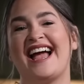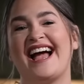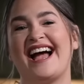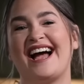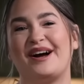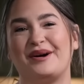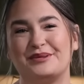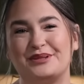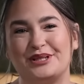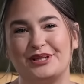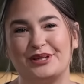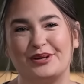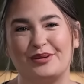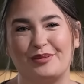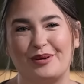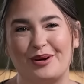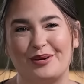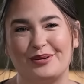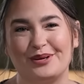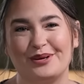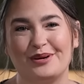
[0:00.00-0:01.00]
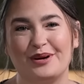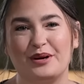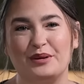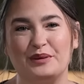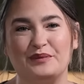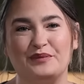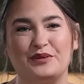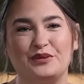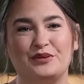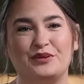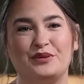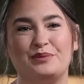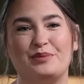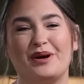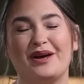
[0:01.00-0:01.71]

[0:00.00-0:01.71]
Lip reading: how to grow your own food,